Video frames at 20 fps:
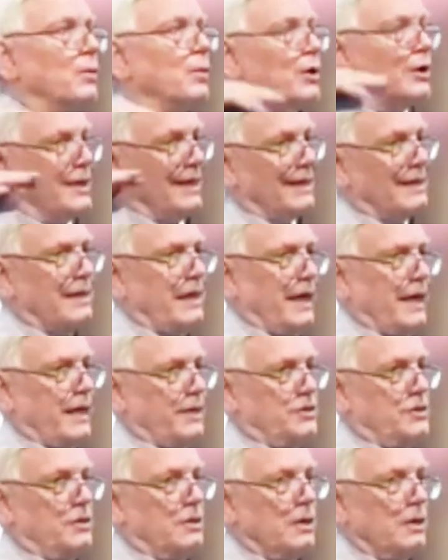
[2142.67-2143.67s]
working
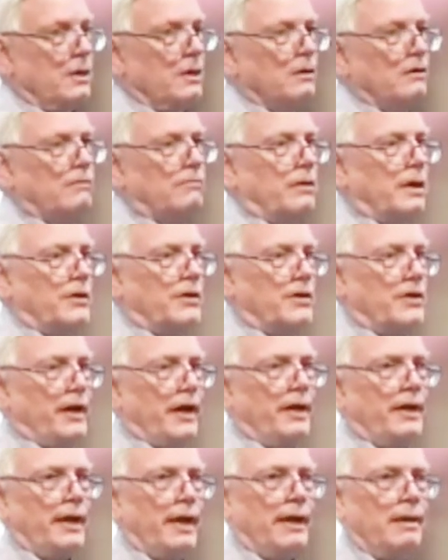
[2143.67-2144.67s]
class rather
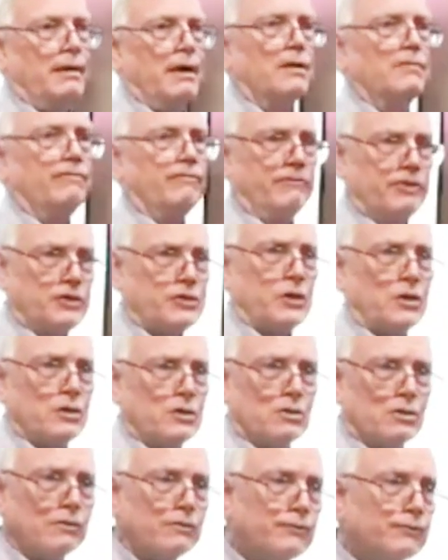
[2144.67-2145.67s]
than a
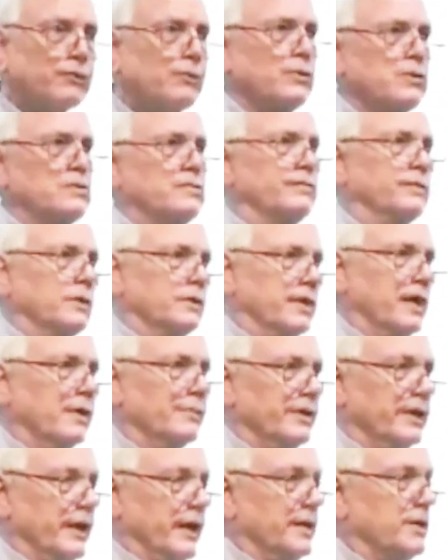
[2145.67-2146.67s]
physical or forceful
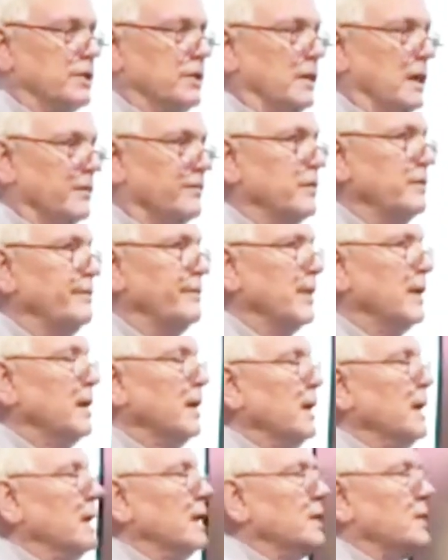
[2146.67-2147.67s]
domination of it.
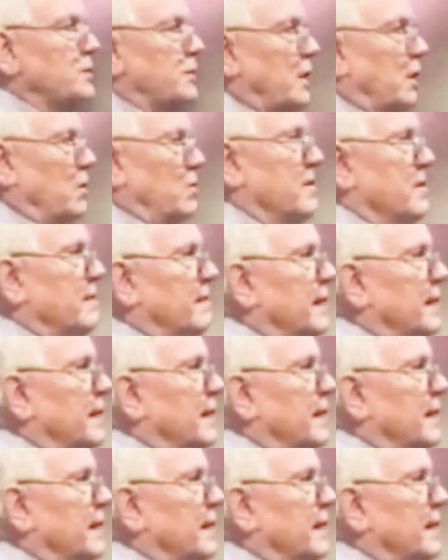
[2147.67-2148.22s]
So